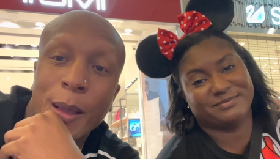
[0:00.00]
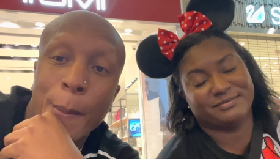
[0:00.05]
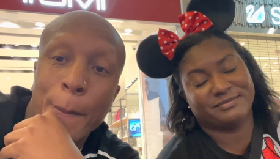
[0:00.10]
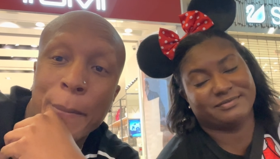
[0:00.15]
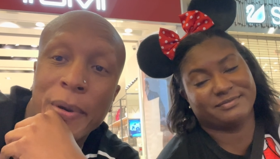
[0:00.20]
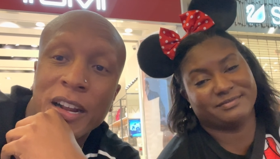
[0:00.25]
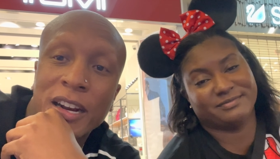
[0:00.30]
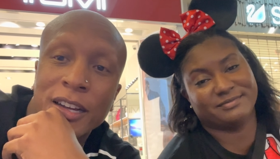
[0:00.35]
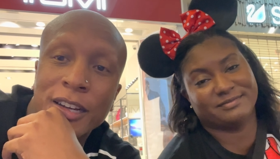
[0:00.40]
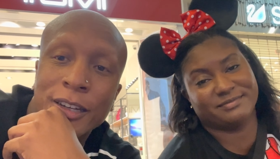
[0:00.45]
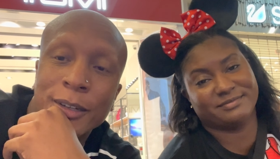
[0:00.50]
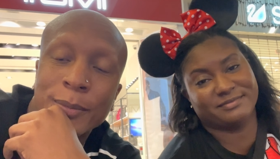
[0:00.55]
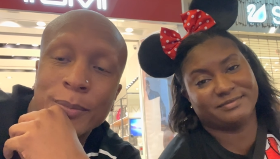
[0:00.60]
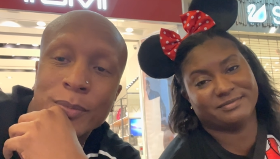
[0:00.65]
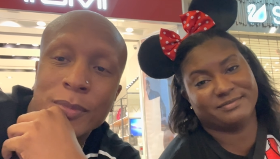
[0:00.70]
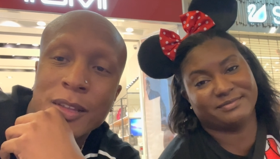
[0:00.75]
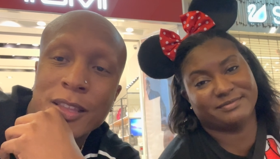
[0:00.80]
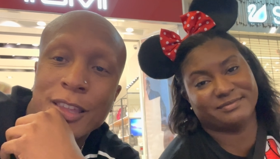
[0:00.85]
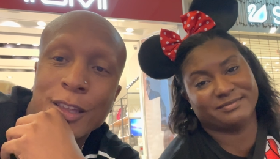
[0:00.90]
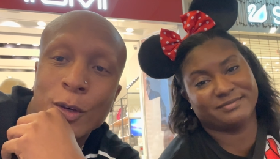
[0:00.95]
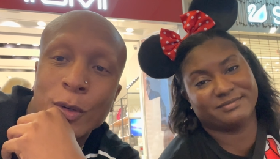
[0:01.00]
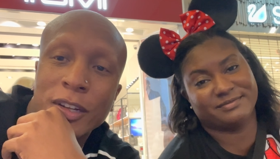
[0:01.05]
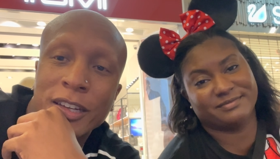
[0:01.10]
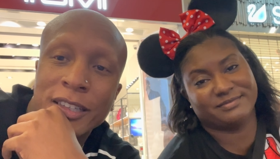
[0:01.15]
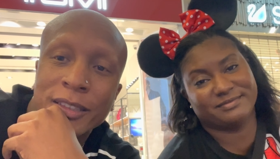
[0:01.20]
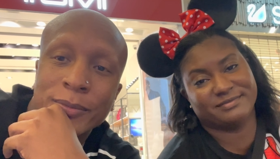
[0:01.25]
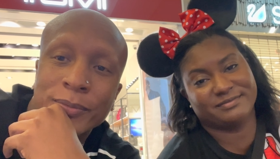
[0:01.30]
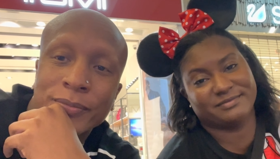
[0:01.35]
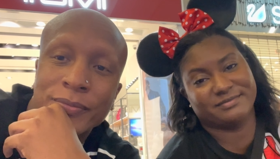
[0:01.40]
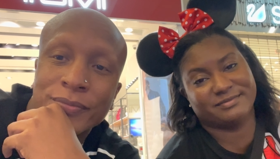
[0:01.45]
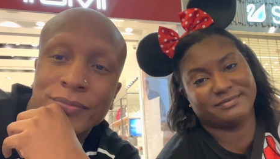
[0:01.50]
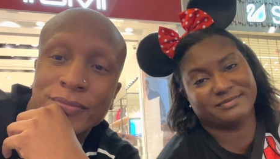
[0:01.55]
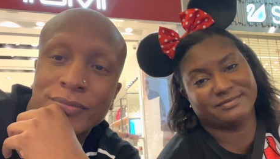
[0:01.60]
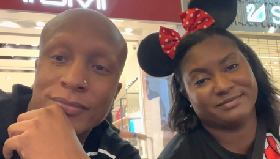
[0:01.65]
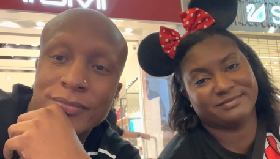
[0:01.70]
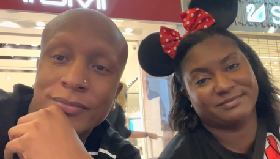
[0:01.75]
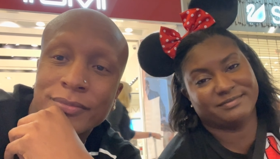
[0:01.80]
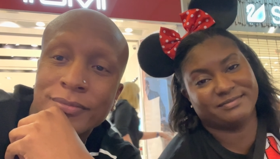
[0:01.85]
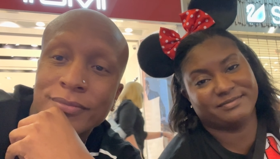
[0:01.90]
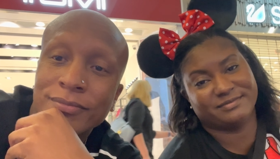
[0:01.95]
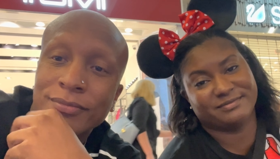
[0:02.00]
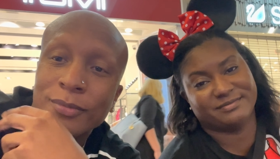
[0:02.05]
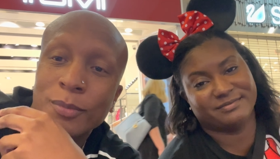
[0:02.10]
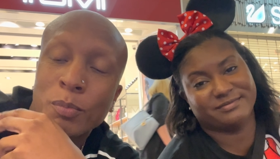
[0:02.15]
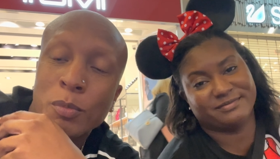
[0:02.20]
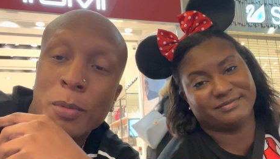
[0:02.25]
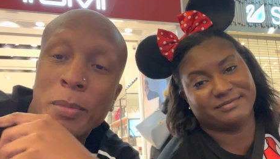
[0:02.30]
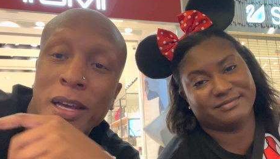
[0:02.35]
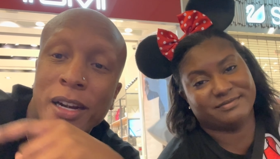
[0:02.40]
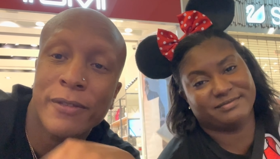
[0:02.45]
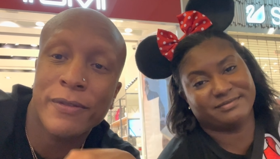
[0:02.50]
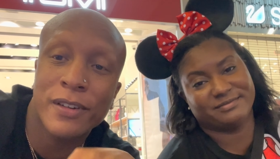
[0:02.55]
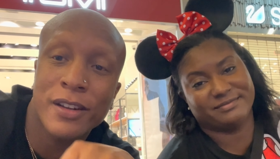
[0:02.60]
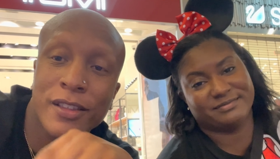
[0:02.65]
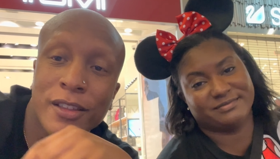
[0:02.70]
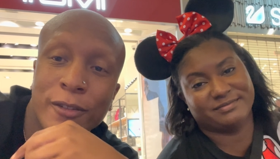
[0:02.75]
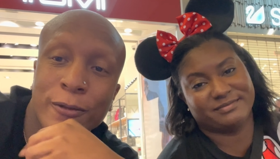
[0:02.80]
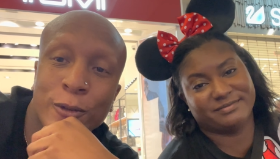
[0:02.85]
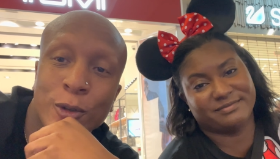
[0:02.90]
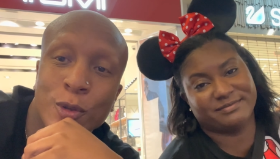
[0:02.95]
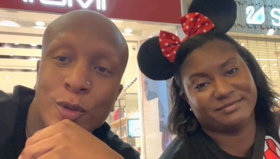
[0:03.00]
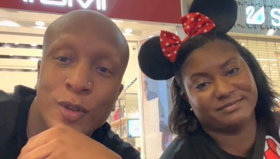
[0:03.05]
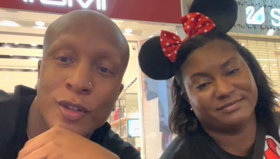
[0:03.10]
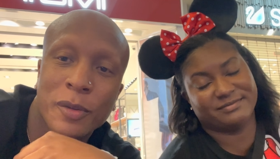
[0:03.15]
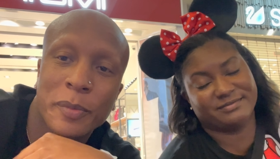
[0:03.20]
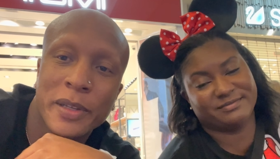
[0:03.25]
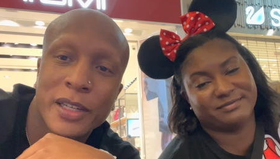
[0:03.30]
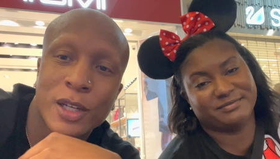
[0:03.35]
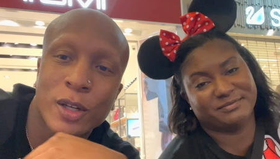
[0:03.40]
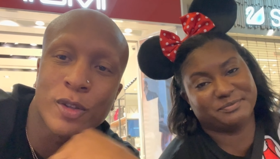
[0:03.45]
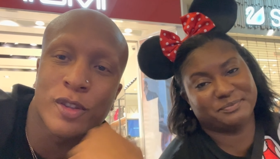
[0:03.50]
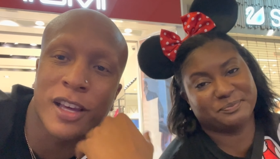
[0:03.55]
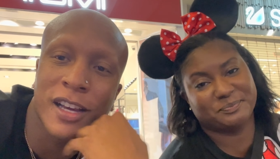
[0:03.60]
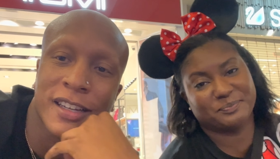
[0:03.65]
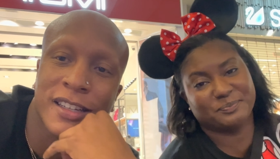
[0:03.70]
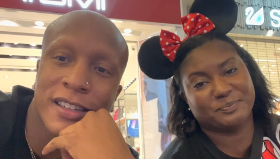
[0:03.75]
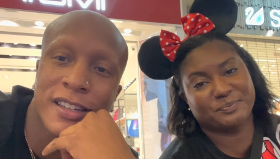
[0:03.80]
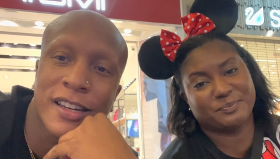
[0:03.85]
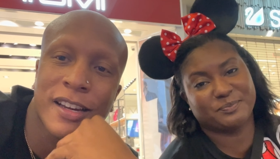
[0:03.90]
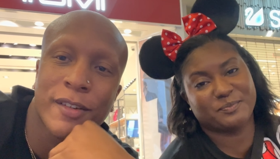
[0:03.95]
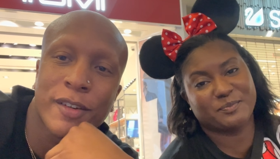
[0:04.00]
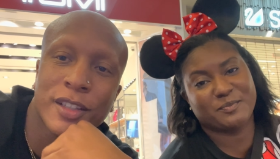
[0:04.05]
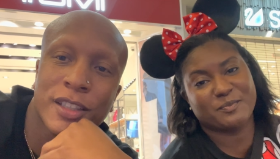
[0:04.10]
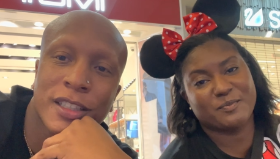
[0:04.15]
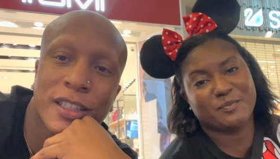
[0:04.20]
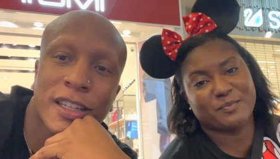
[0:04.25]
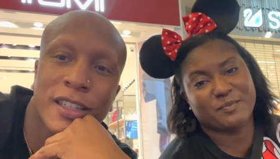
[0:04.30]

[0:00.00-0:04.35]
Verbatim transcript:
Speaker 1: But um, until then, we about to finish this food, so we go check it in there